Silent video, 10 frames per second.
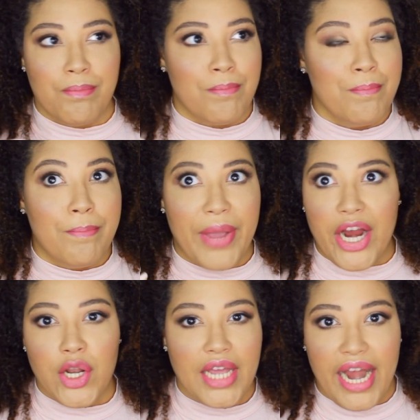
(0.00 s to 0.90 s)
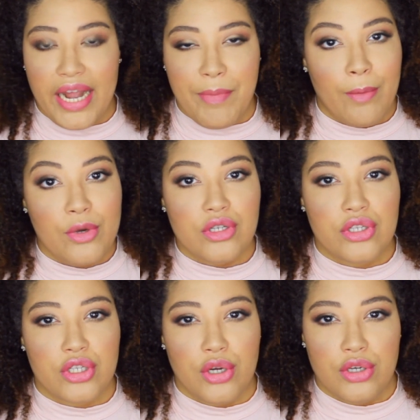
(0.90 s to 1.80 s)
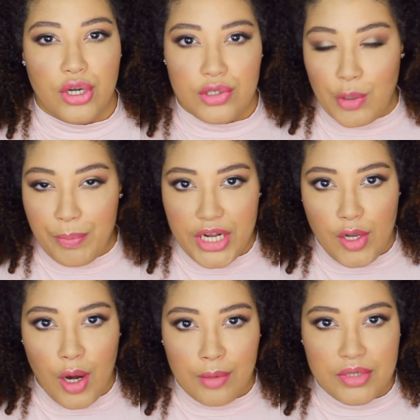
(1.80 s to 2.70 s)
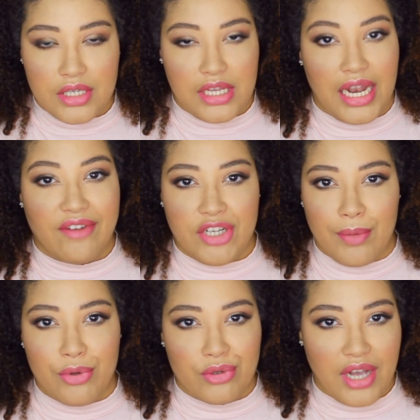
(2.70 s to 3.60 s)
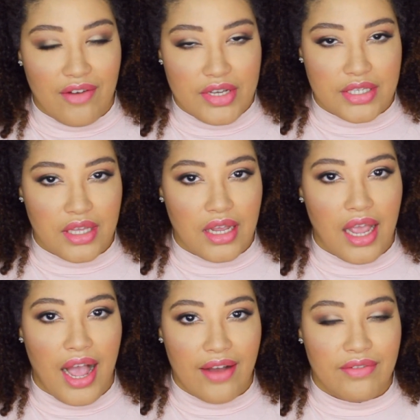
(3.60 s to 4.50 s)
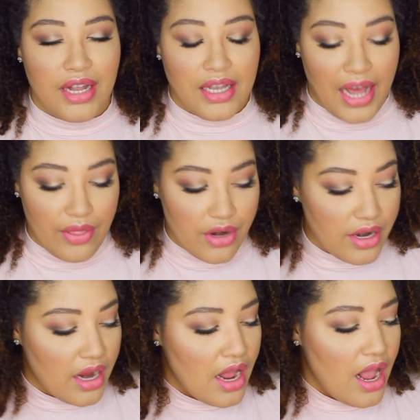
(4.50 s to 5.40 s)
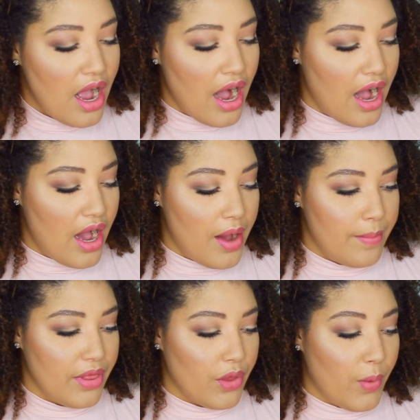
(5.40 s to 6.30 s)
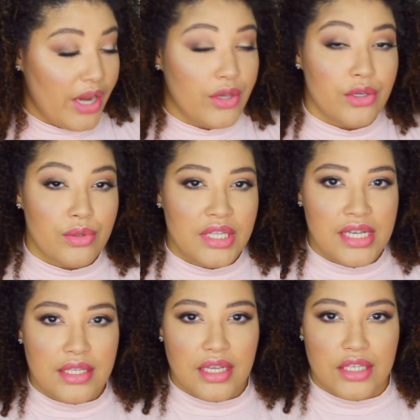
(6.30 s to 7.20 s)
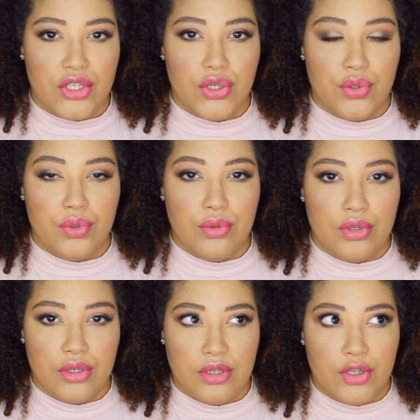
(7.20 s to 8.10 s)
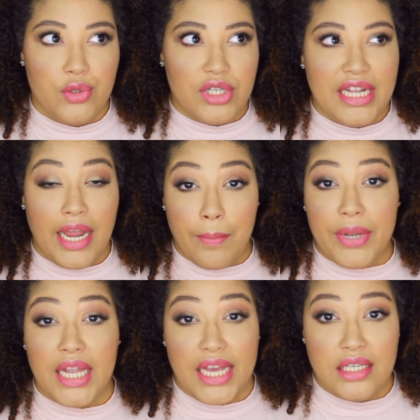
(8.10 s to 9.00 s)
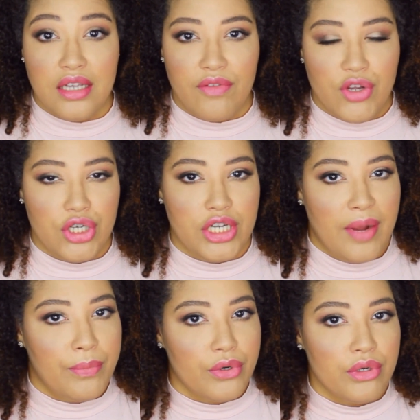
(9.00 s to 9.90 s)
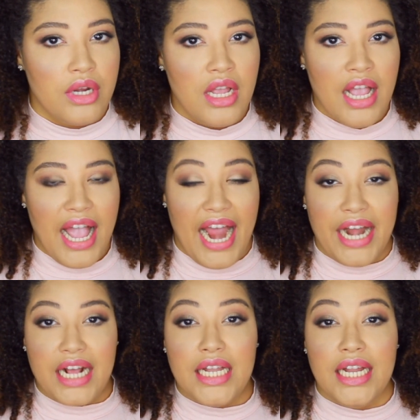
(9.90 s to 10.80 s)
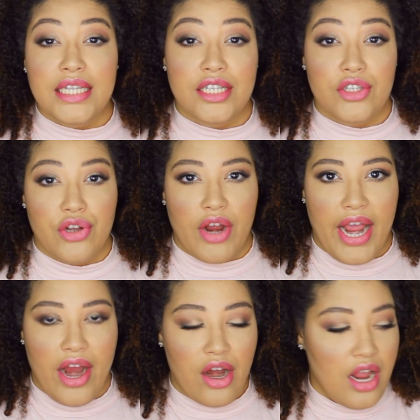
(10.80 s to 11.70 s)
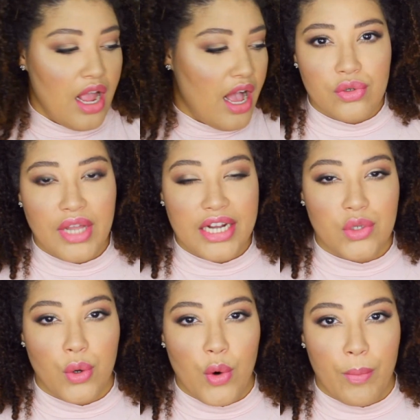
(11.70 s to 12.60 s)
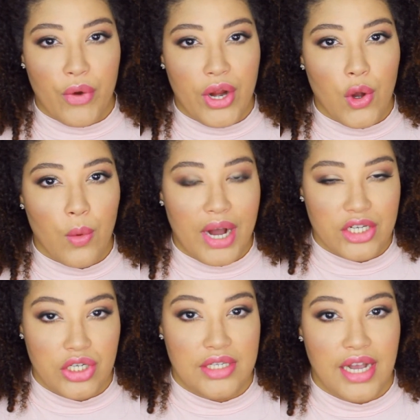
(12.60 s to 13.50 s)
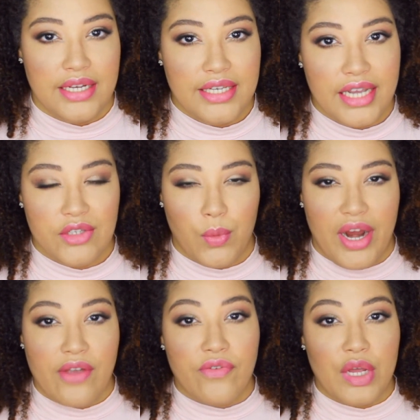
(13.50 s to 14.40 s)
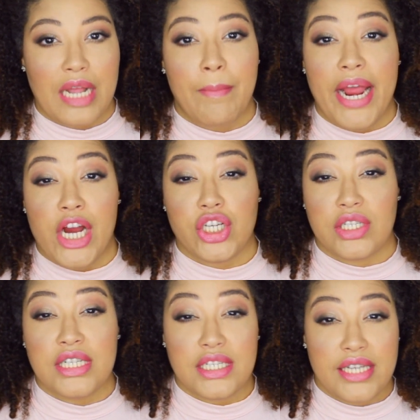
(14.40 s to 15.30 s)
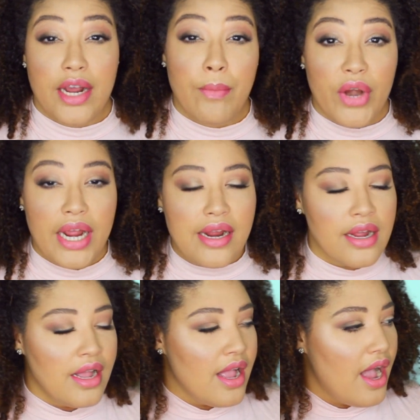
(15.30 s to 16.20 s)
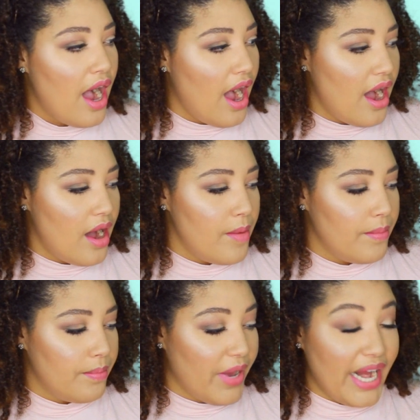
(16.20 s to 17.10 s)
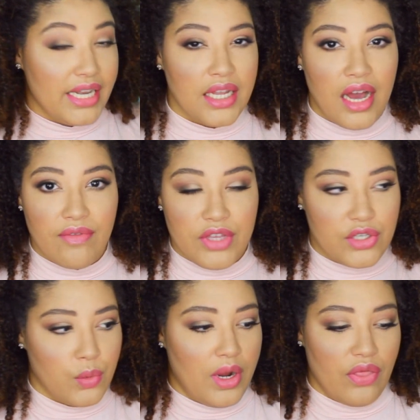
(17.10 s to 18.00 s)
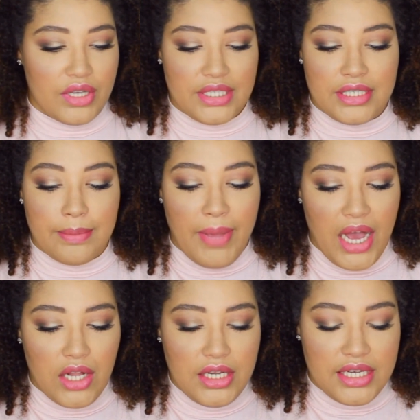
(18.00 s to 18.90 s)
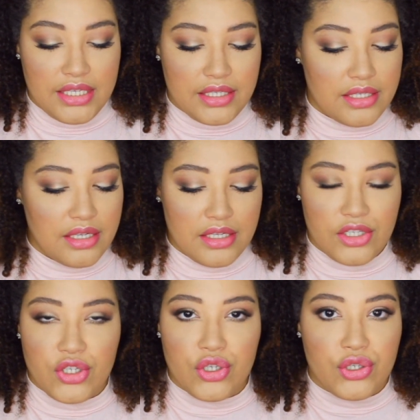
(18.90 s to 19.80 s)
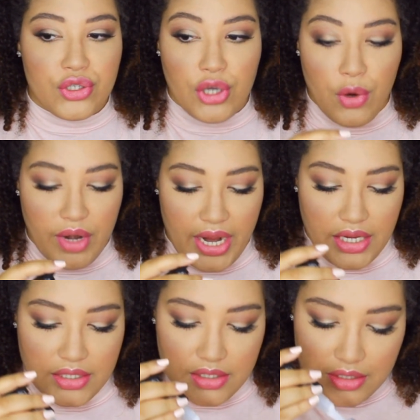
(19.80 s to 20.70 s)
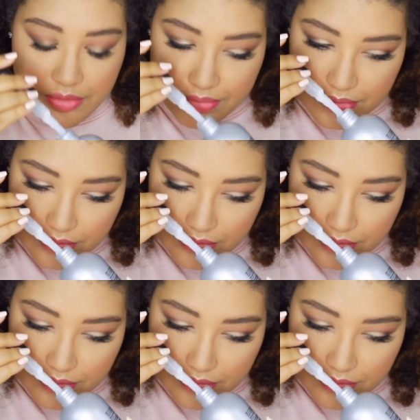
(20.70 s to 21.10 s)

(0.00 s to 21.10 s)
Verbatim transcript: barely any bubbles, so you know don't be alarmed because a lot of shampoos obviously have lather. Um, the way you use this is you use it in place of your shampoo and it cleanses your hair. I do like to incorporate co-washes on days where I feel like my hair just needs to take a break. Um, but I love this one. The smell is so nice.